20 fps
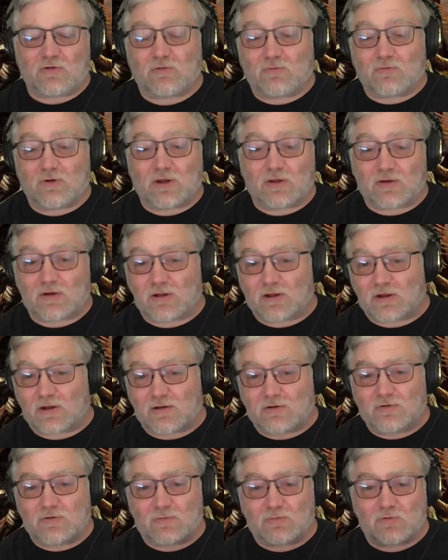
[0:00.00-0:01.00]
Don't forget to click
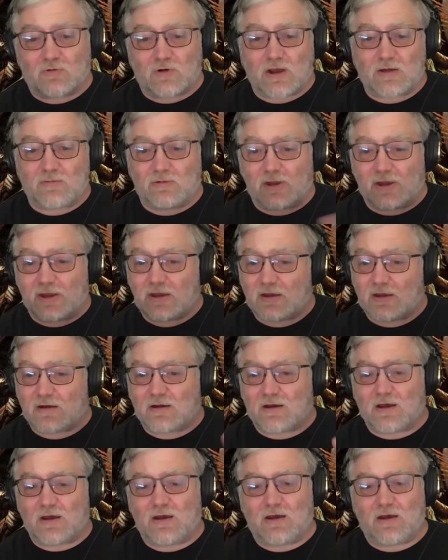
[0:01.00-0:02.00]
subscribe, like,
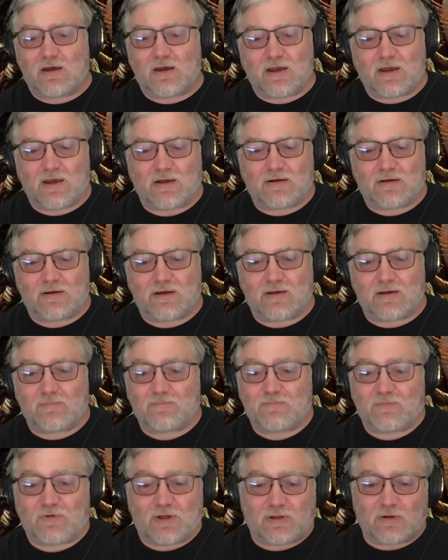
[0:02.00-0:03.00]
uh, and
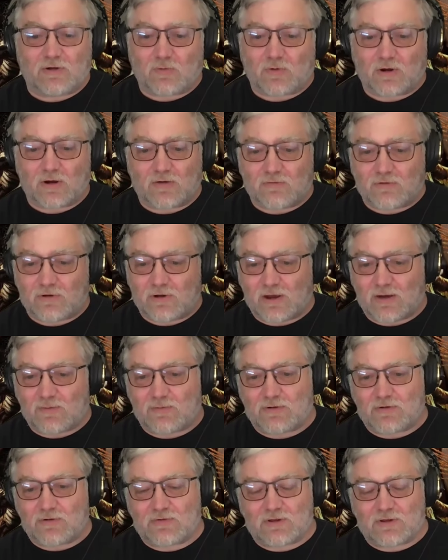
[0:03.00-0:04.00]
um, follow wherever you
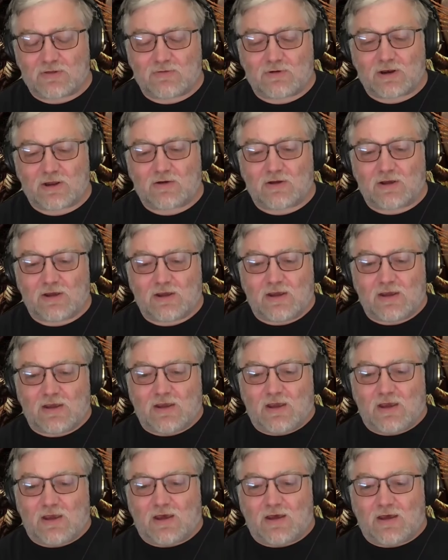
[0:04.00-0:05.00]
happen to see the video.
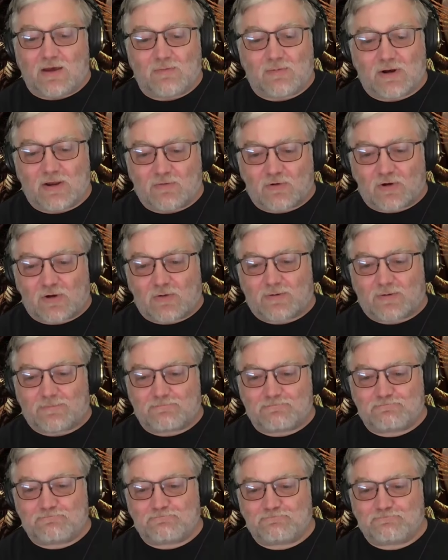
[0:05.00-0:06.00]
Uh, everybody have a great
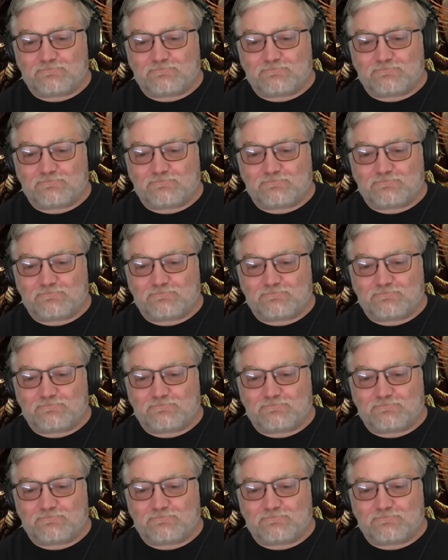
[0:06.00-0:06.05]
one.